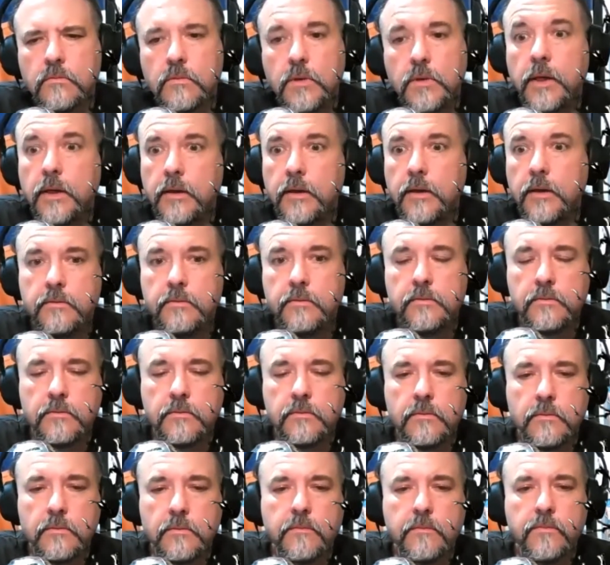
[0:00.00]
Yeah.
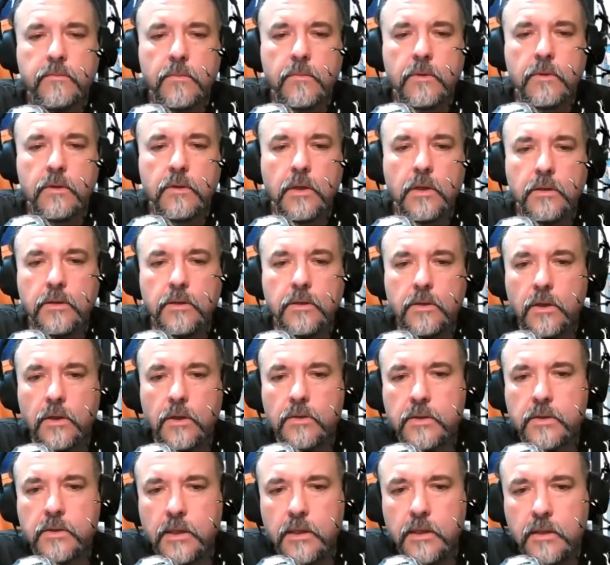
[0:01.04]
Do, do y'all
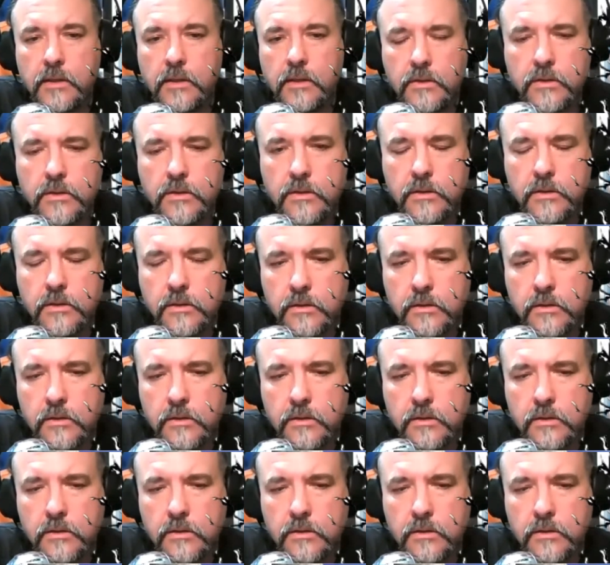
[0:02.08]
sage?